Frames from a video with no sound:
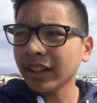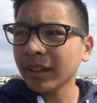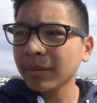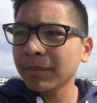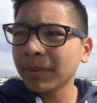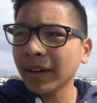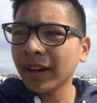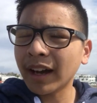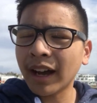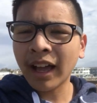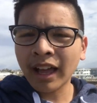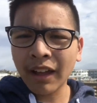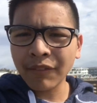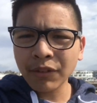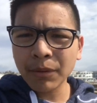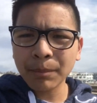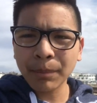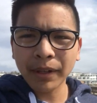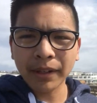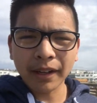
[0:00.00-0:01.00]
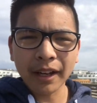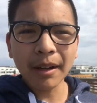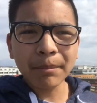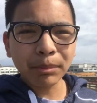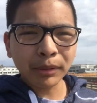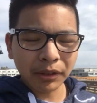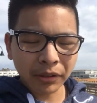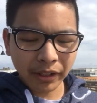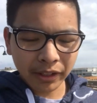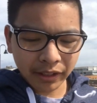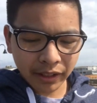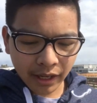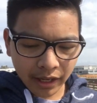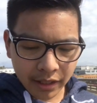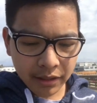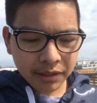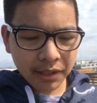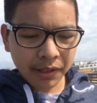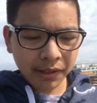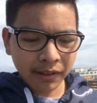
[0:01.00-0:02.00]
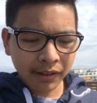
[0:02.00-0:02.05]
but I haven't been uploading yet.